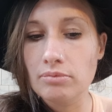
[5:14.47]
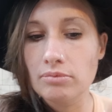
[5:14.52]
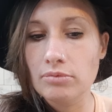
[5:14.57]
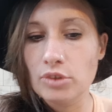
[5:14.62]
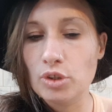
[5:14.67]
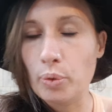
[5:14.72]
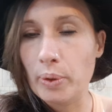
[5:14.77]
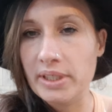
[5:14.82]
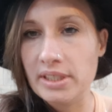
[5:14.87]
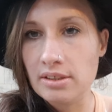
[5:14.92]

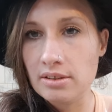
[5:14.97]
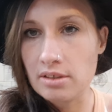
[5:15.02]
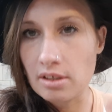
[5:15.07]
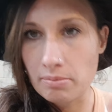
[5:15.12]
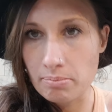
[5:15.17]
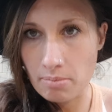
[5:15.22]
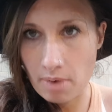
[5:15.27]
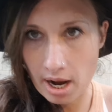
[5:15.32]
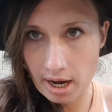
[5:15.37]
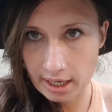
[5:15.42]
twins are
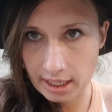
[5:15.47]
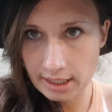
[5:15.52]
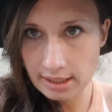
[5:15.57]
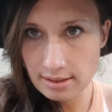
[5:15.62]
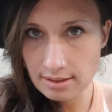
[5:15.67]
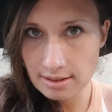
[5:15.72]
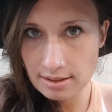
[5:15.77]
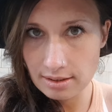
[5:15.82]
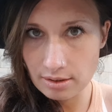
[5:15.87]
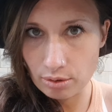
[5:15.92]
married,
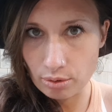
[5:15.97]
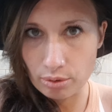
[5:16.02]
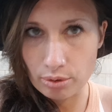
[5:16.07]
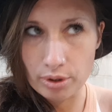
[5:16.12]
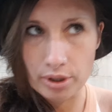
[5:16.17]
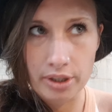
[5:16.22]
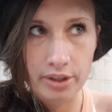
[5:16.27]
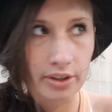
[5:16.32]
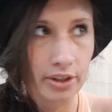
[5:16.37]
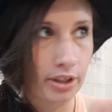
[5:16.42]

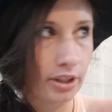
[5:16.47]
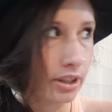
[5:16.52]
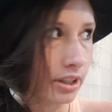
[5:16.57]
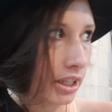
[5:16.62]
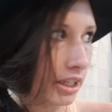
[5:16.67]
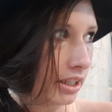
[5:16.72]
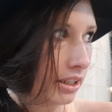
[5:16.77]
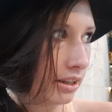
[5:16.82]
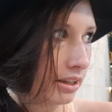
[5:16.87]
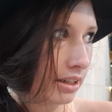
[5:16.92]
or they're
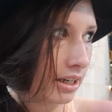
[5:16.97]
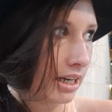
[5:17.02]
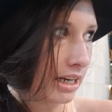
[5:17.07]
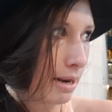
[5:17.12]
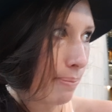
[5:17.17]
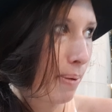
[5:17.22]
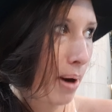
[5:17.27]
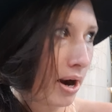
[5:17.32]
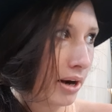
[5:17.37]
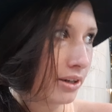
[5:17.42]
like in a
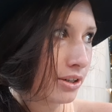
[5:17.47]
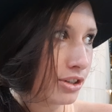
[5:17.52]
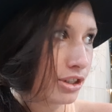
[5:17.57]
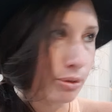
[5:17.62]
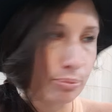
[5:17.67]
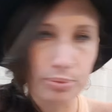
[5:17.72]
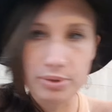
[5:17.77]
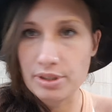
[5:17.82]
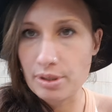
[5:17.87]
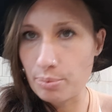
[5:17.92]

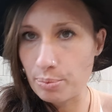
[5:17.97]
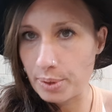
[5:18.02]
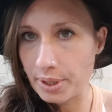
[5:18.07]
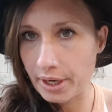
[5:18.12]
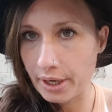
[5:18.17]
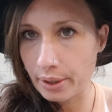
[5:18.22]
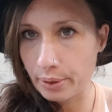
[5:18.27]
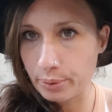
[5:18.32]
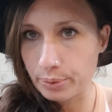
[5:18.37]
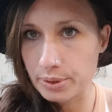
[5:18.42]
partnership with someone
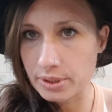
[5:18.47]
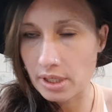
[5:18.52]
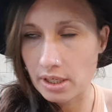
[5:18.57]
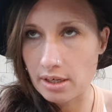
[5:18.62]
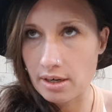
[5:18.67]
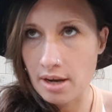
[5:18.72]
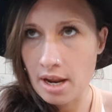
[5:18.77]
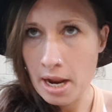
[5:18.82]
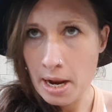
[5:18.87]
else, and